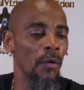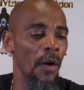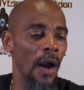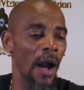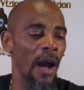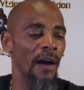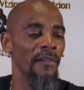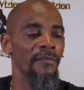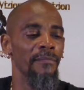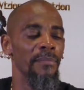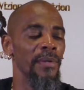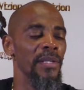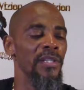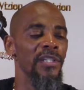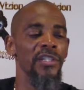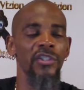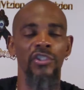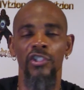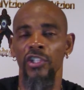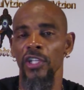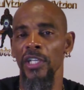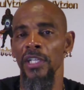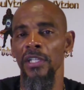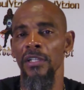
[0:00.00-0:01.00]
I've been the
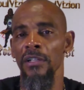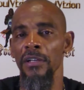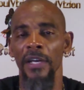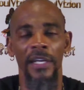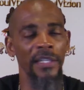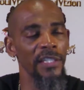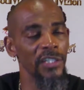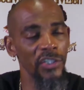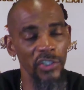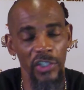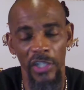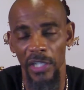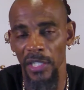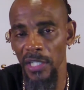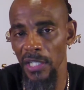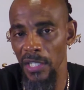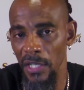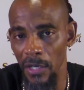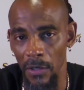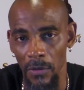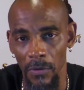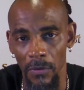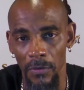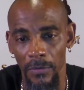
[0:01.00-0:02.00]
cheater and the cheated
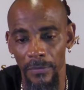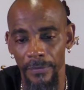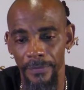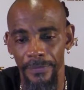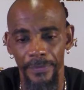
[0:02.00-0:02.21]
on.